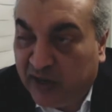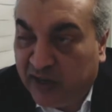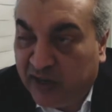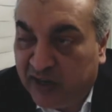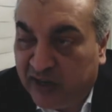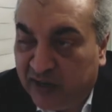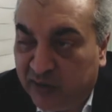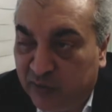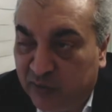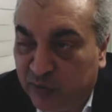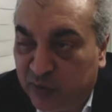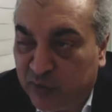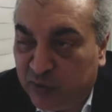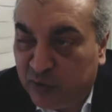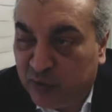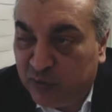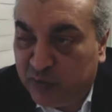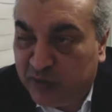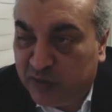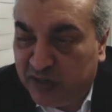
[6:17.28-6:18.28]
and
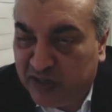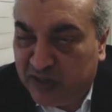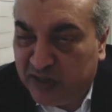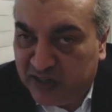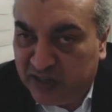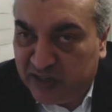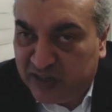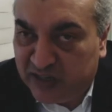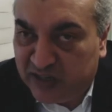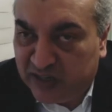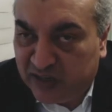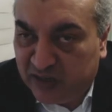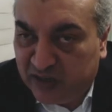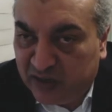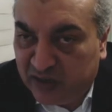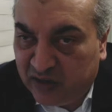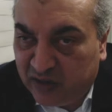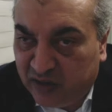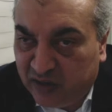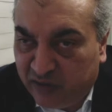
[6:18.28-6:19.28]
which would be
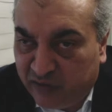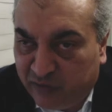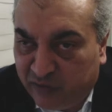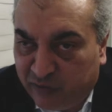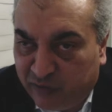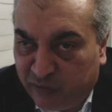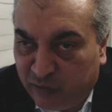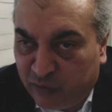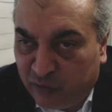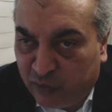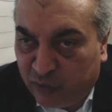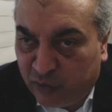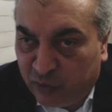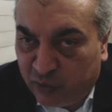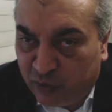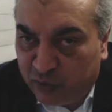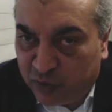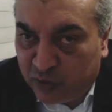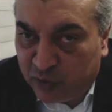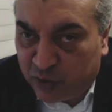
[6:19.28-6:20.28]
easy
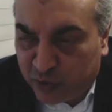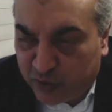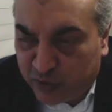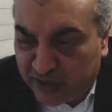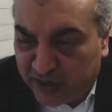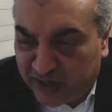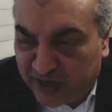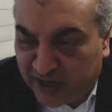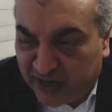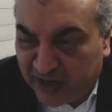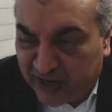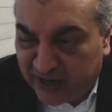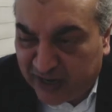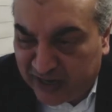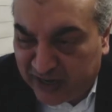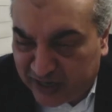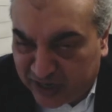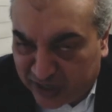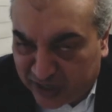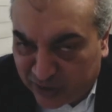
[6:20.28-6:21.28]
for the trade
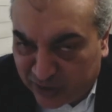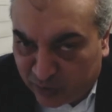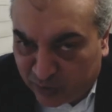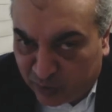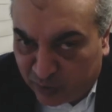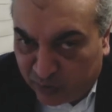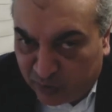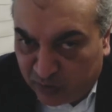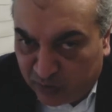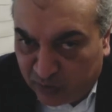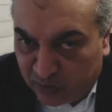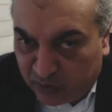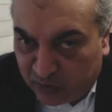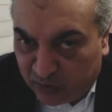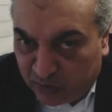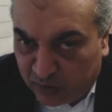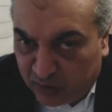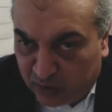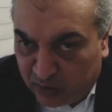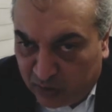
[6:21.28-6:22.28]
in general
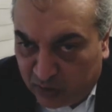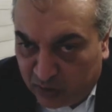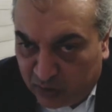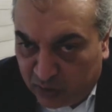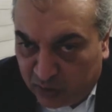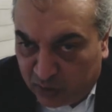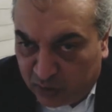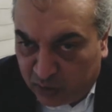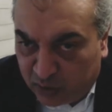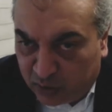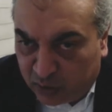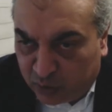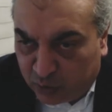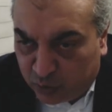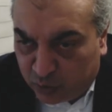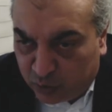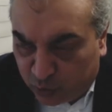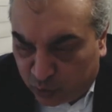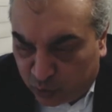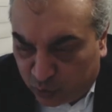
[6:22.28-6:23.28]

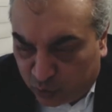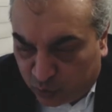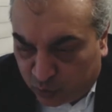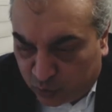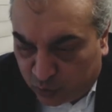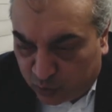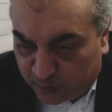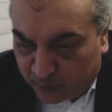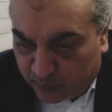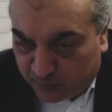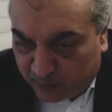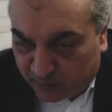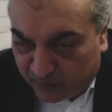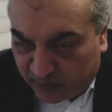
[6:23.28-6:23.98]
to use.